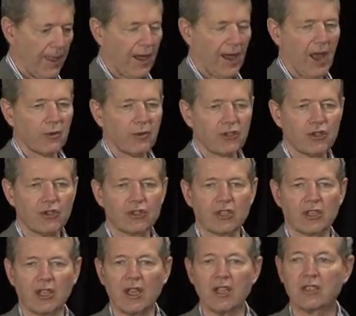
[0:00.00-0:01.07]
Are we
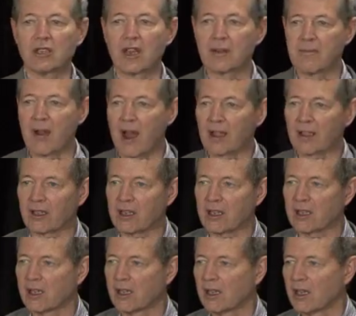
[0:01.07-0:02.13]
using internet
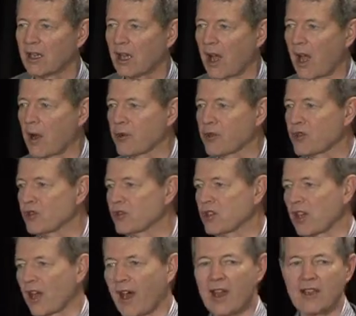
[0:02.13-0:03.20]
marketing? Are we
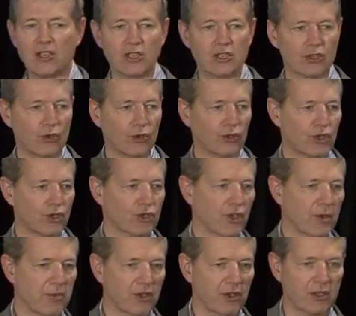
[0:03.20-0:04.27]
using agents or
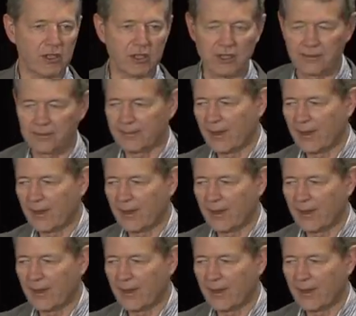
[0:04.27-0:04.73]
distributors?